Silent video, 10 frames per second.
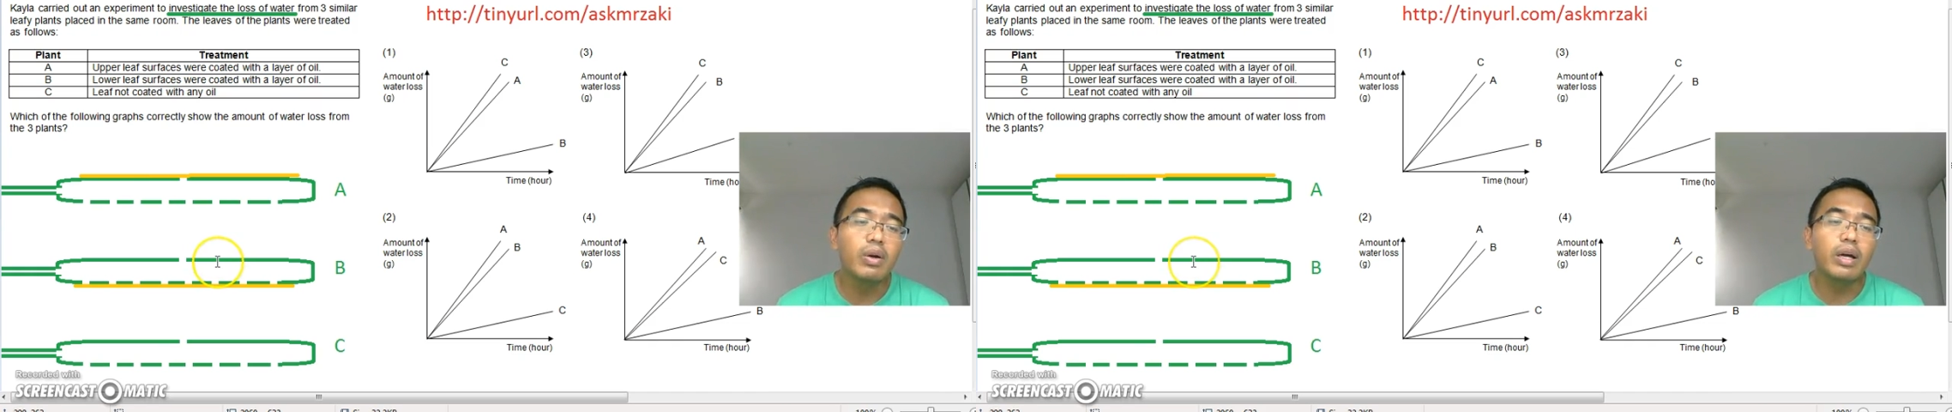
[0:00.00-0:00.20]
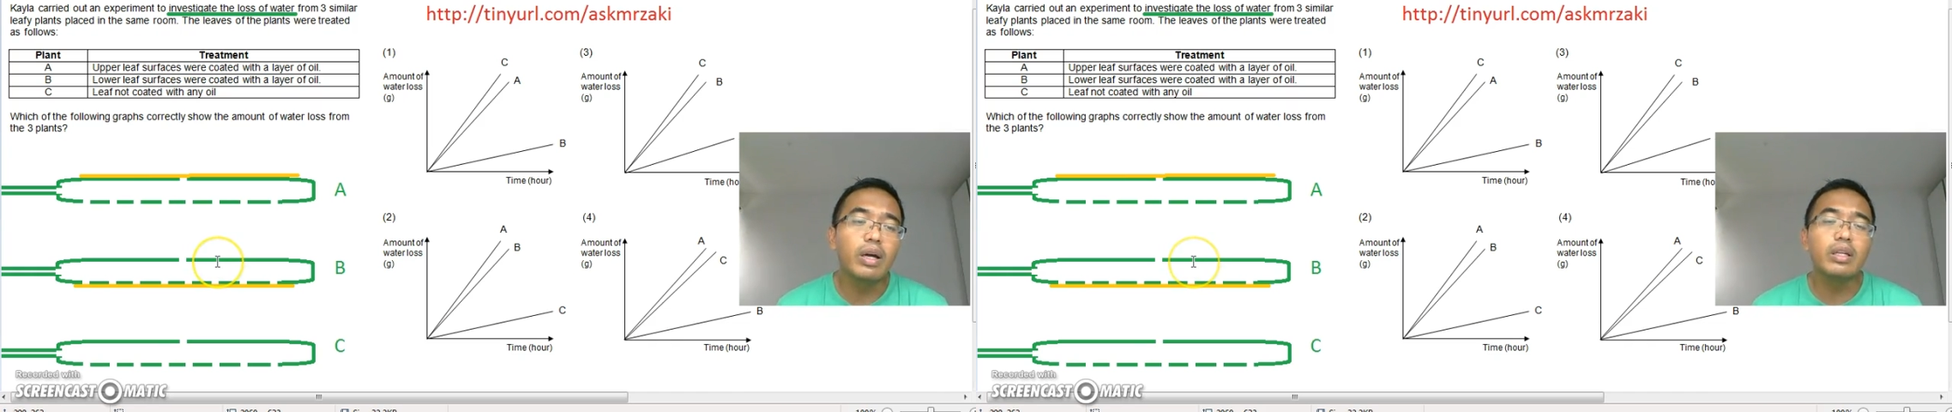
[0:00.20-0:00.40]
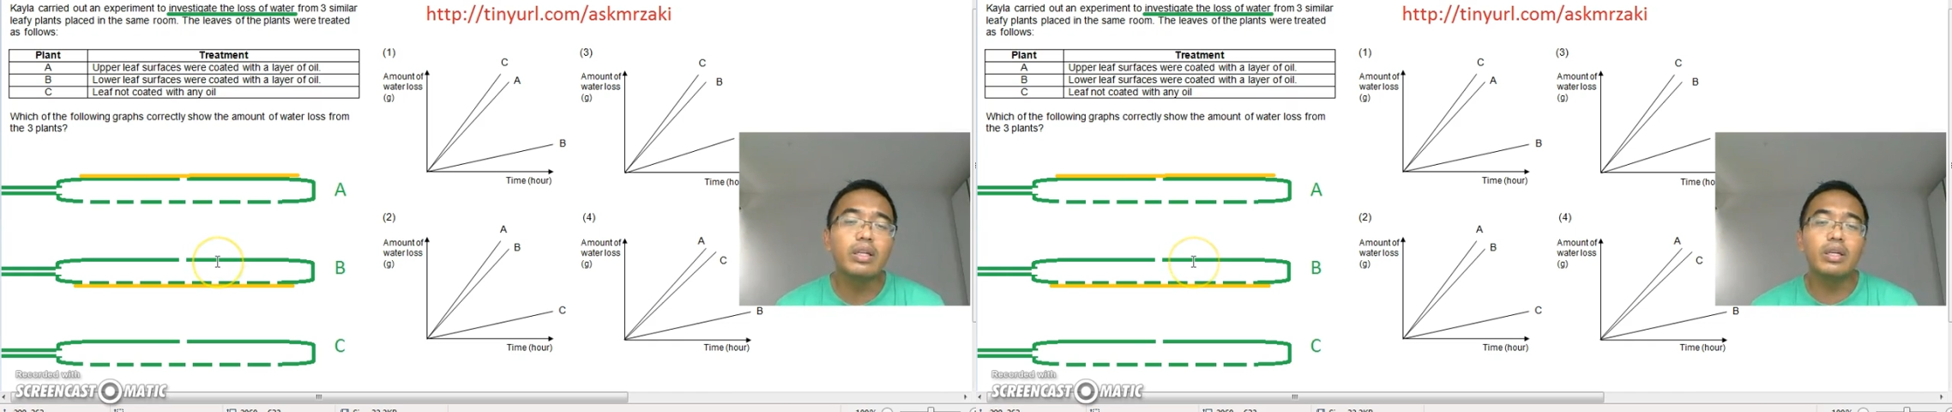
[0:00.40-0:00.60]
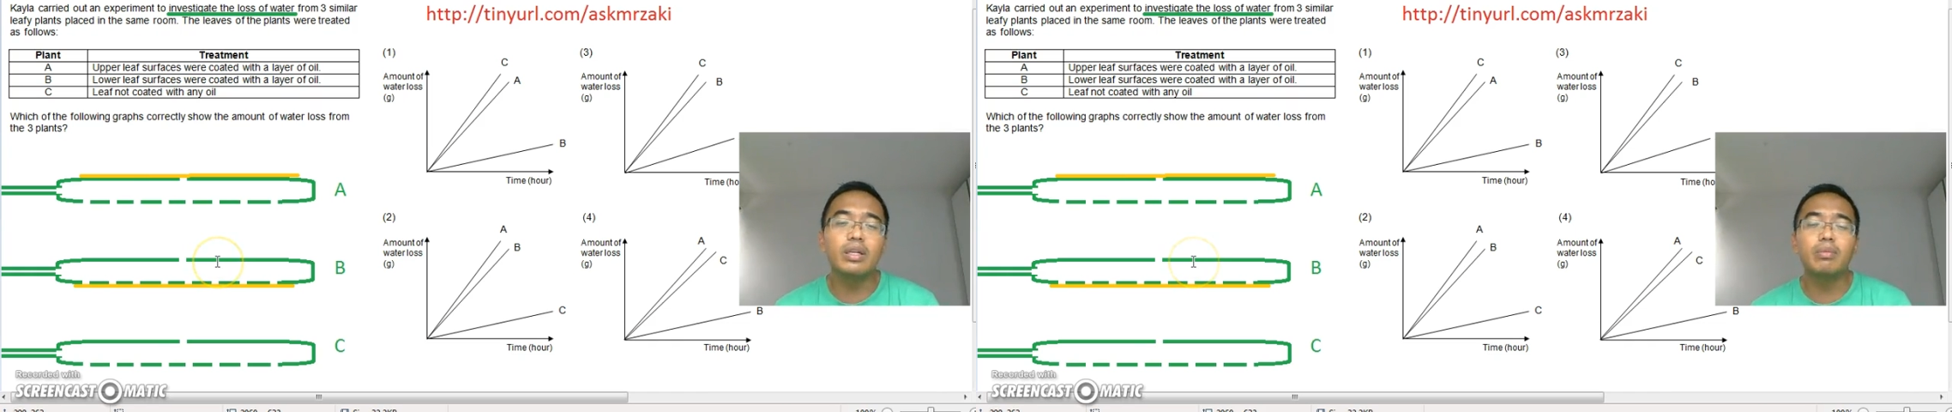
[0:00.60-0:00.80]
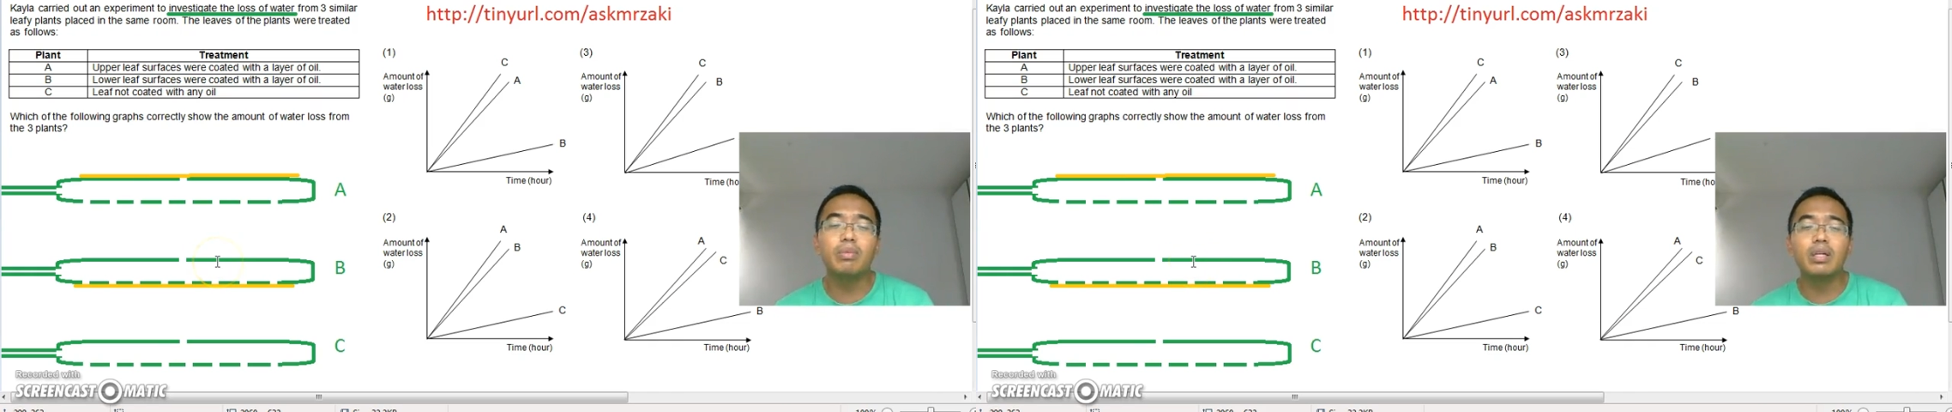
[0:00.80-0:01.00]
Alright,
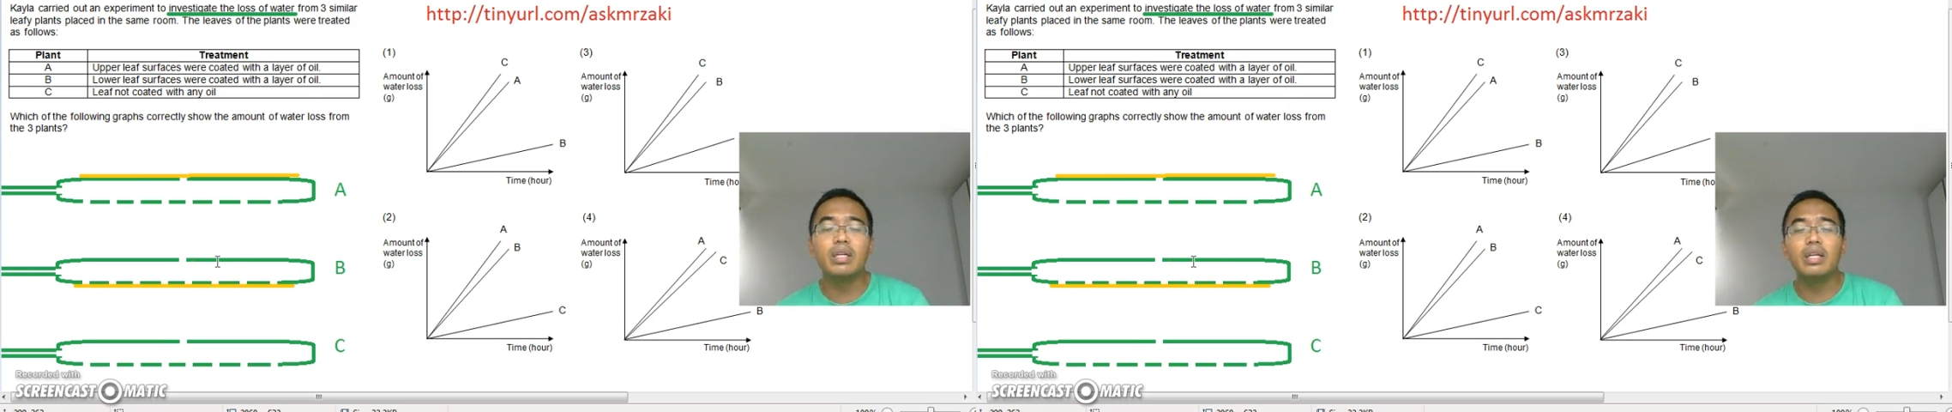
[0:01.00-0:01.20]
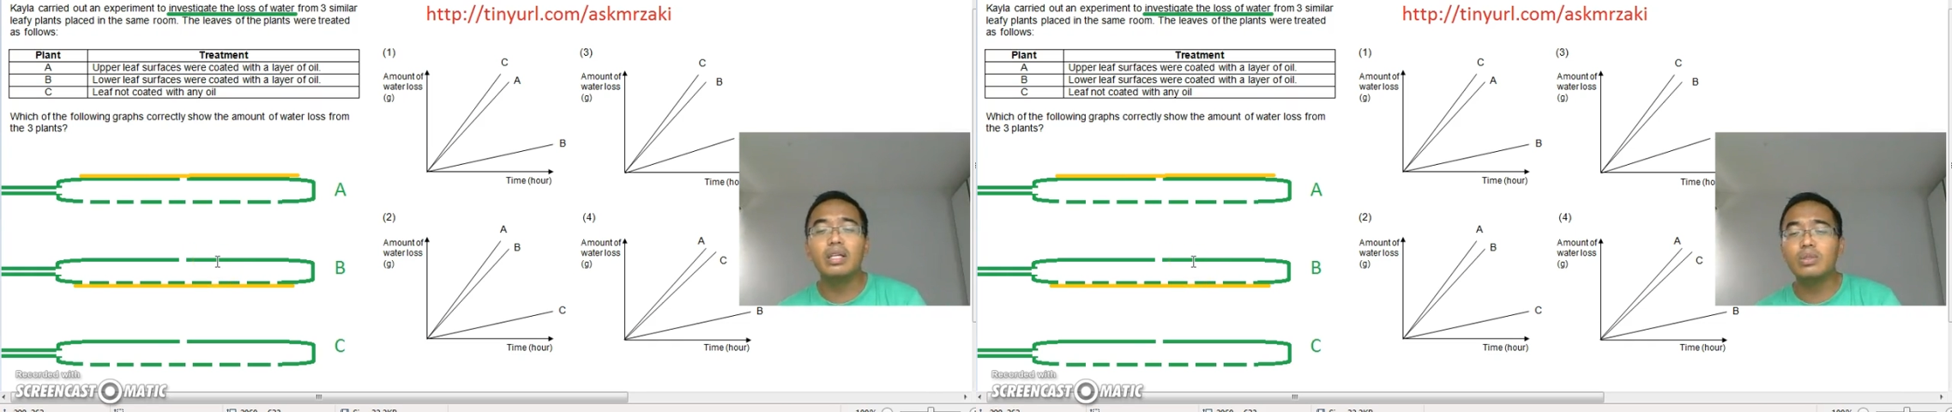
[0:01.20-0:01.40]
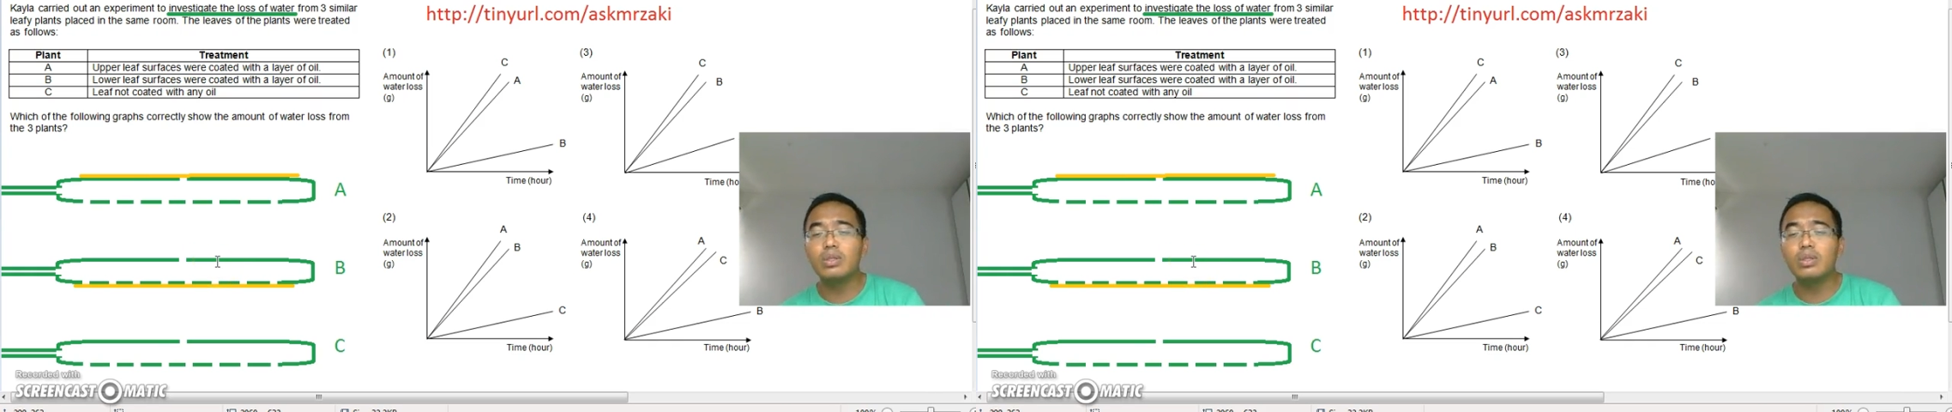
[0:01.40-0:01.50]
but let's